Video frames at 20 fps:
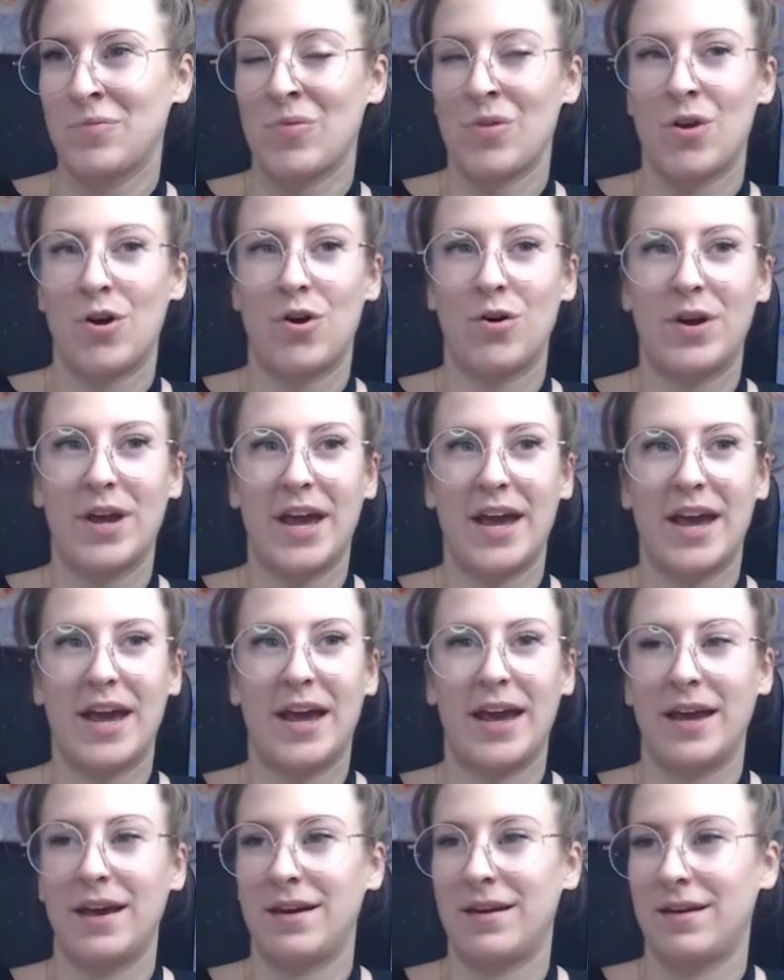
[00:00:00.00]

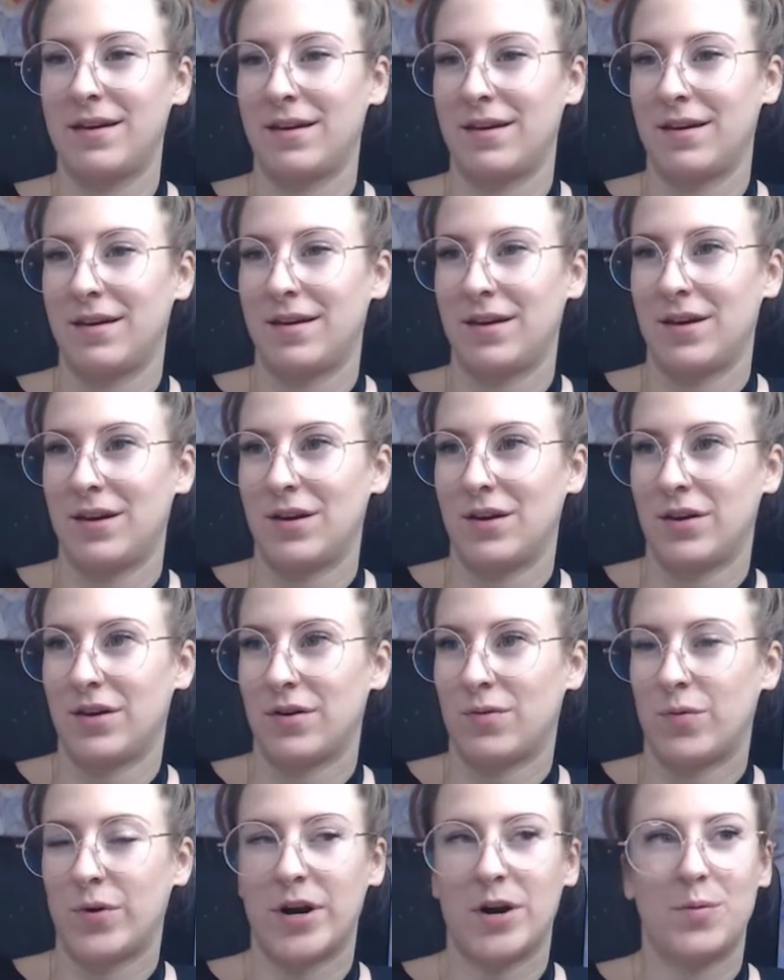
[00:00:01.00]
Okay.
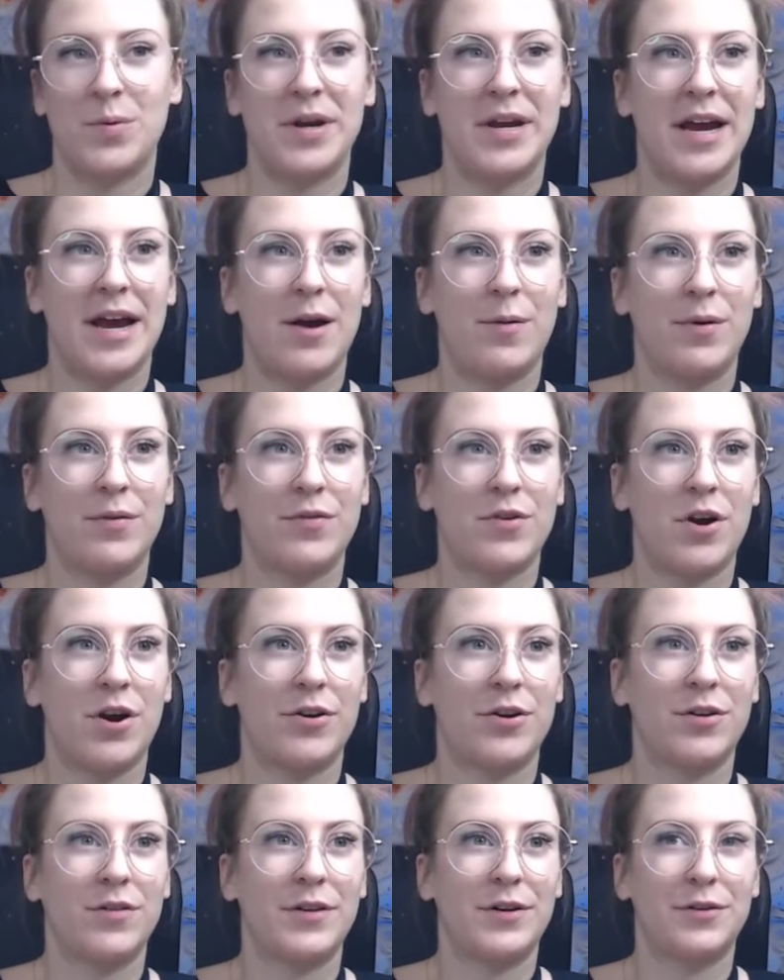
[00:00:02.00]
Where are we at? We've got
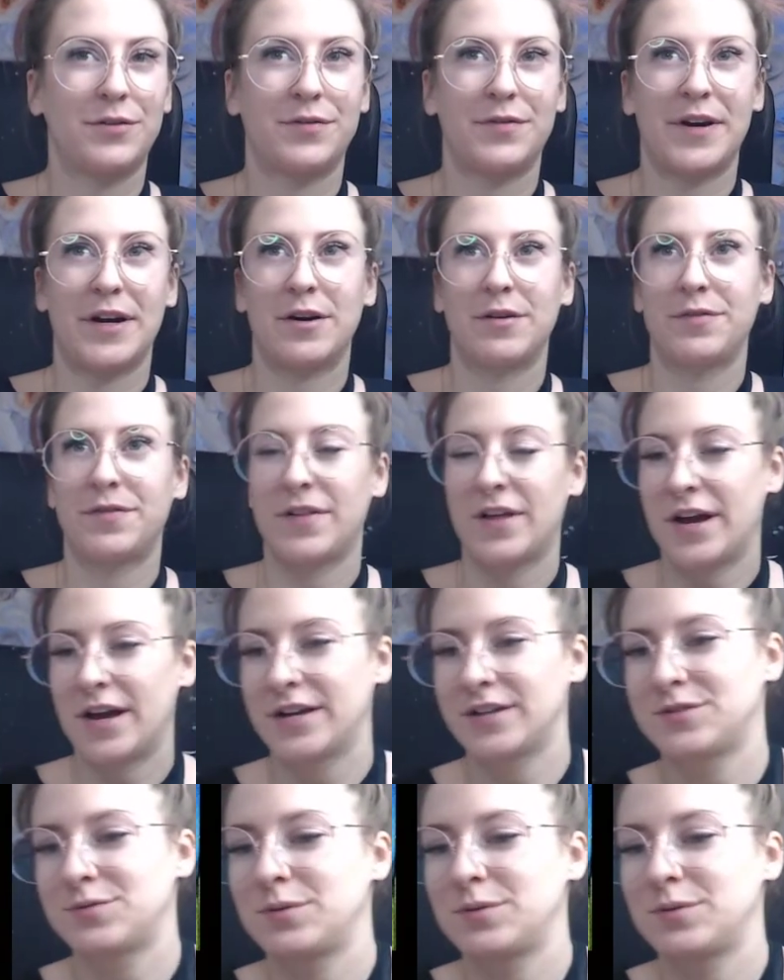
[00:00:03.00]
our little fireflies.